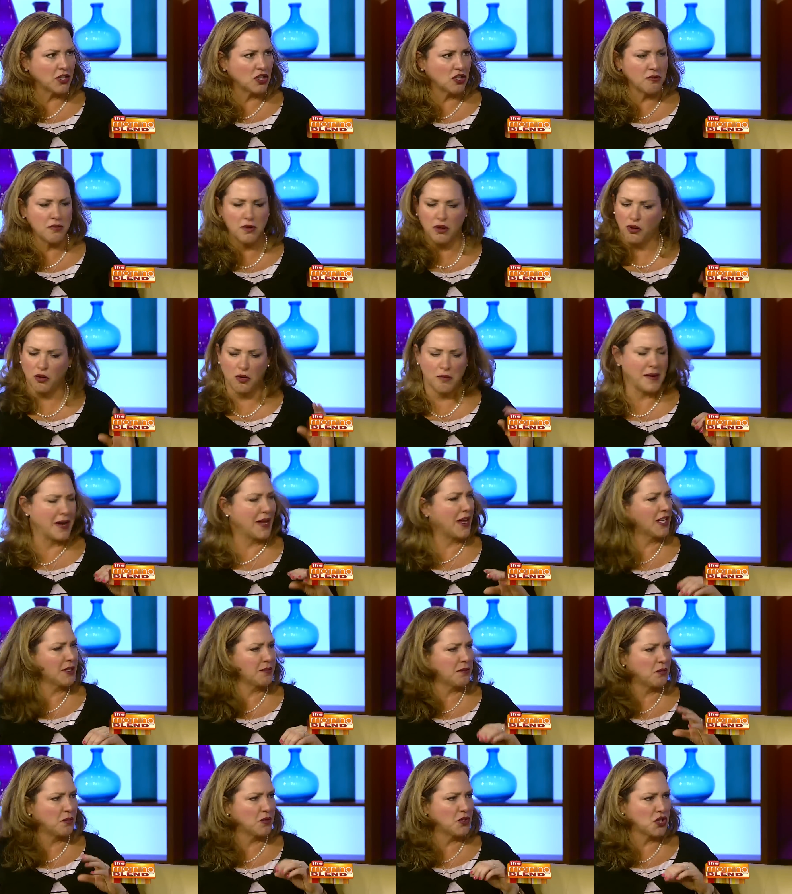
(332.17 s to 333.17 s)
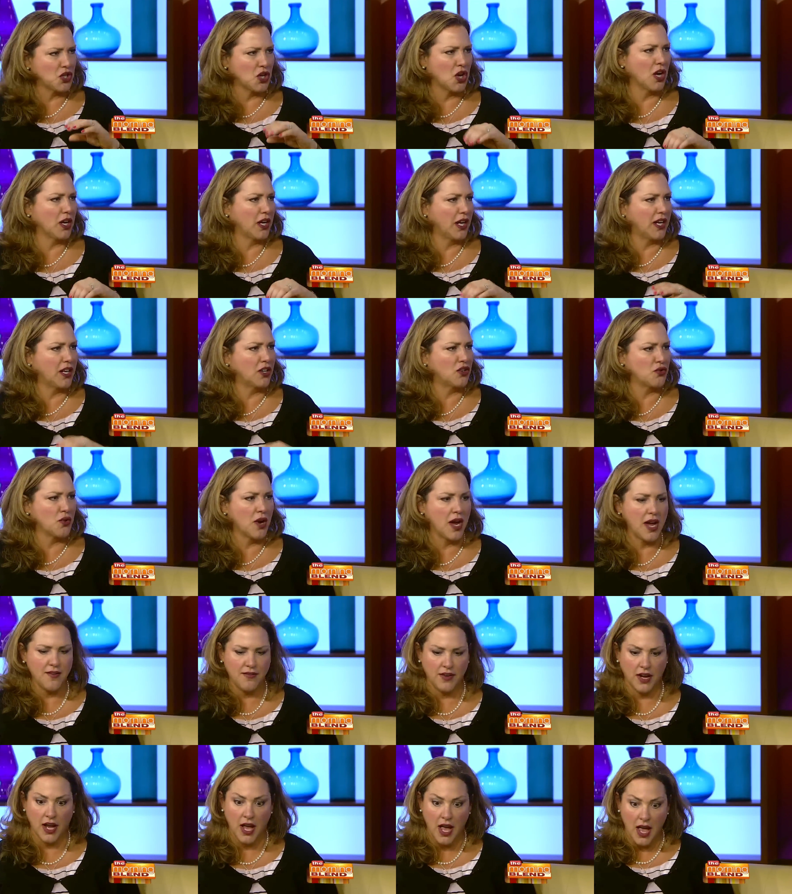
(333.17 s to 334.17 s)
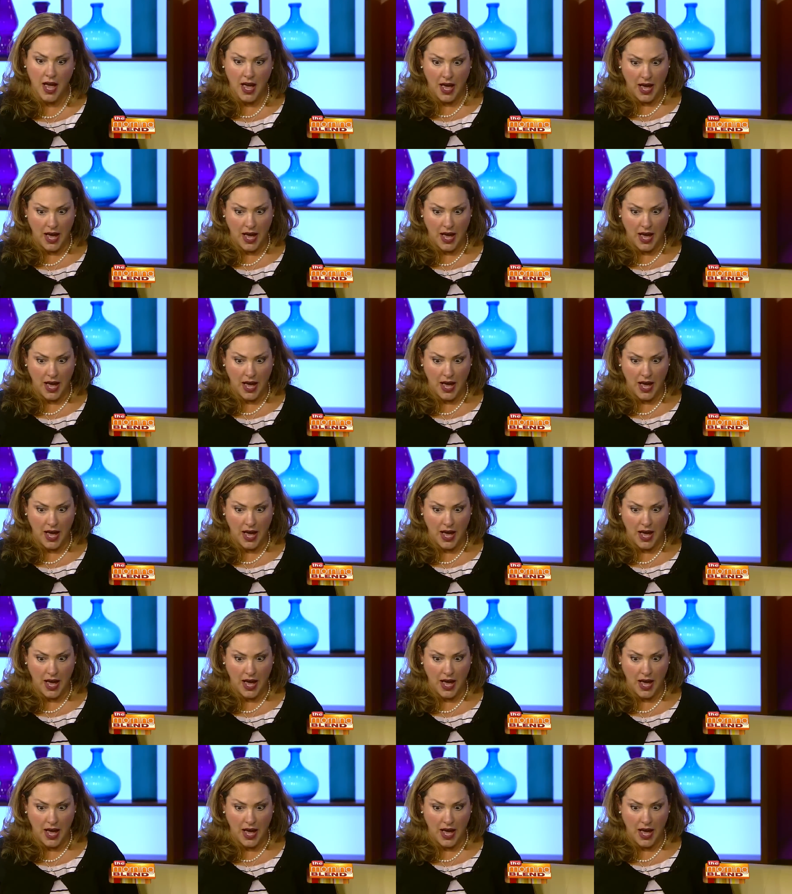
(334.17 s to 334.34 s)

So while my husband was talking and driving,